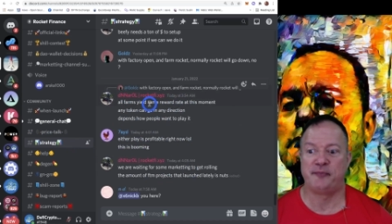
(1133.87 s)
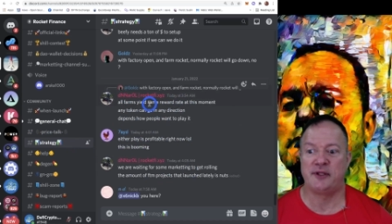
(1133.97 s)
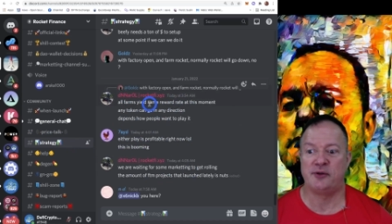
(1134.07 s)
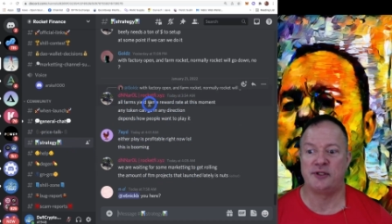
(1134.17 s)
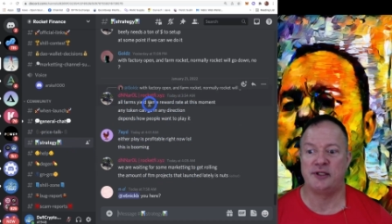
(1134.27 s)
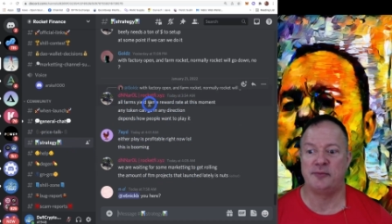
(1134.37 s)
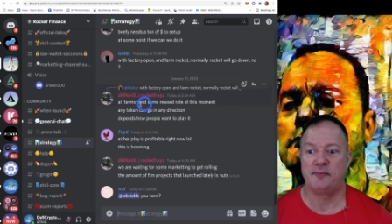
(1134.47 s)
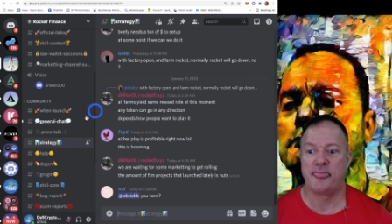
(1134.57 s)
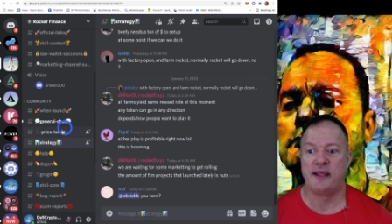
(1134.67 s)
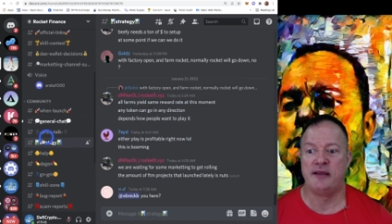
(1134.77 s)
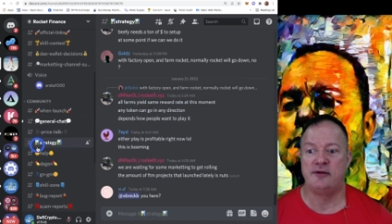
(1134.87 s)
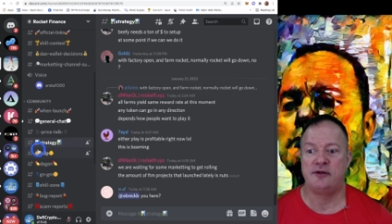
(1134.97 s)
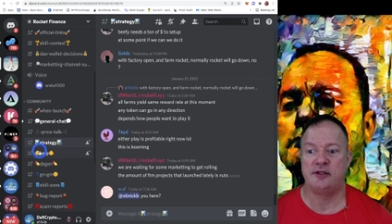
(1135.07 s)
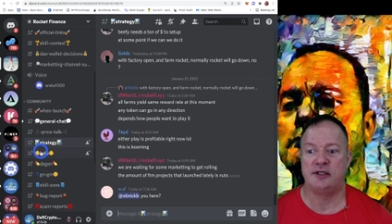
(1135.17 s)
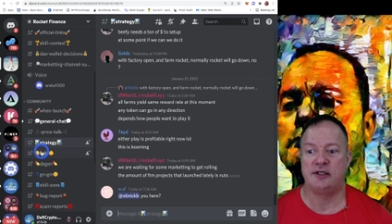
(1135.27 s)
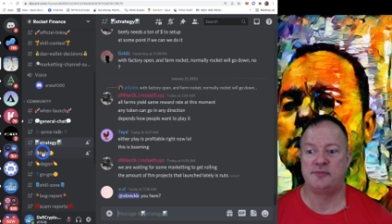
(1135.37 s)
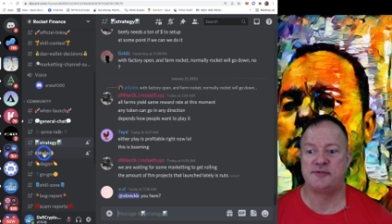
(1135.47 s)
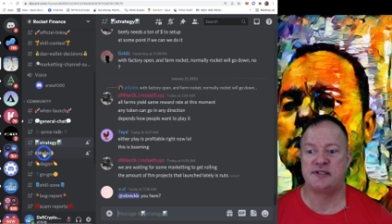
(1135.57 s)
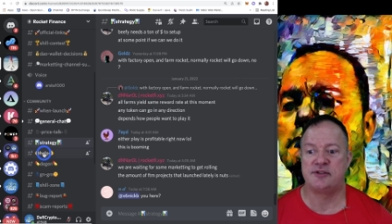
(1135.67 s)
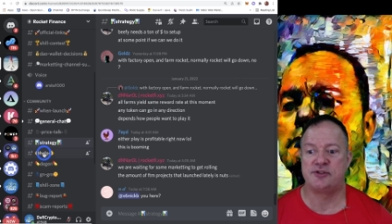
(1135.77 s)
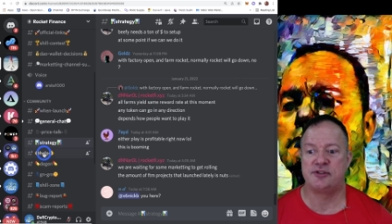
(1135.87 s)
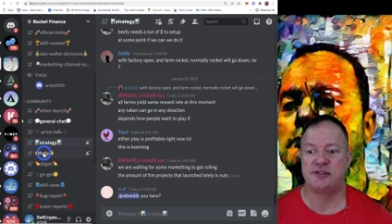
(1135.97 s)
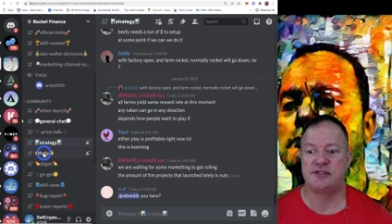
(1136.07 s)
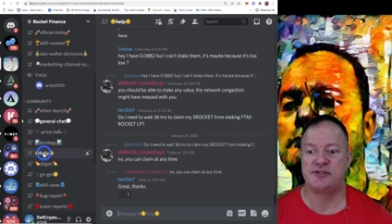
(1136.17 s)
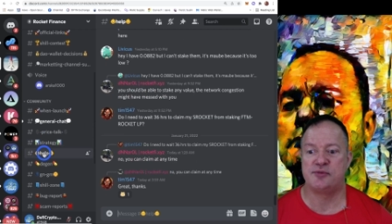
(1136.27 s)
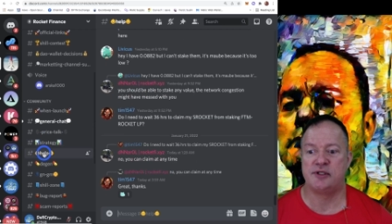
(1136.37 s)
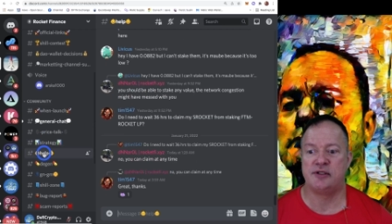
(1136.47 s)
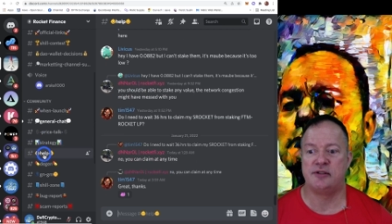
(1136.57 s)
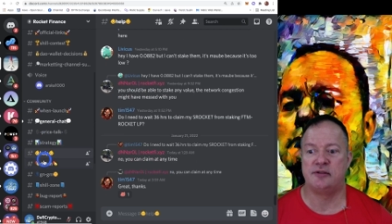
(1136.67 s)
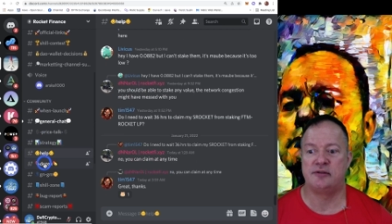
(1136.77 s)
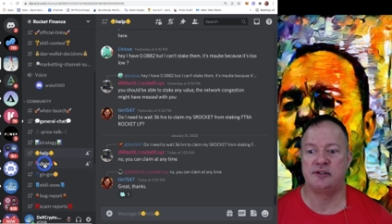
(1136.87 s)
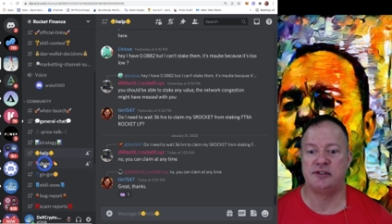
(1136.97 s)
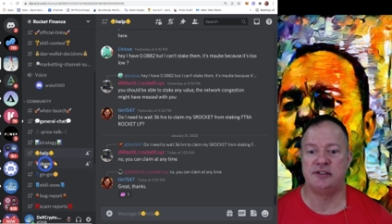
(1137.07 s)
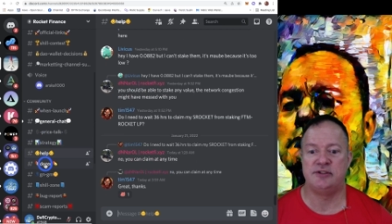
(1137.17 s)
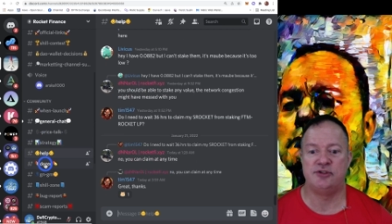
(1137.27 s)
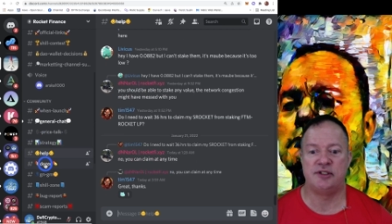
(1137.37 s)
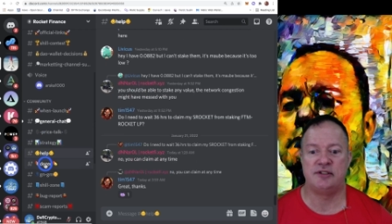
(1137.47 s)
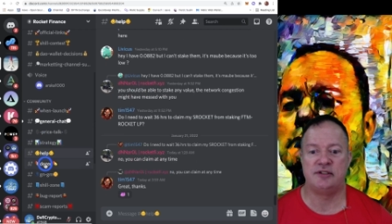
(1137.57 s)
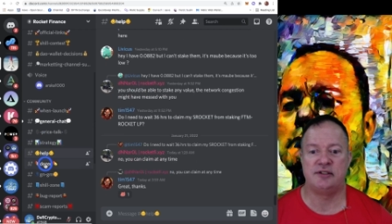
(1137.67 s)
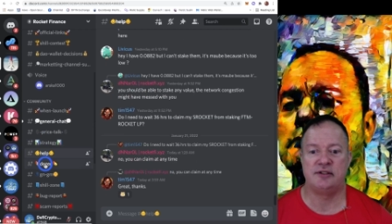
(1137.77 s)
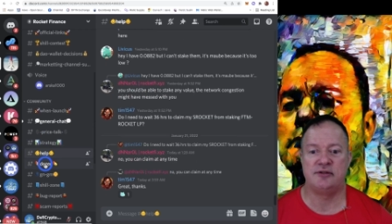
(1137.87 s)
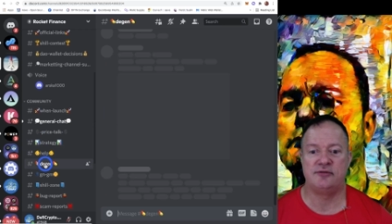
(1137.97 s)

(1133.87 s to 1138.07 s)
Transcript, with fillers: Okay, you got the help section as well. You got degen here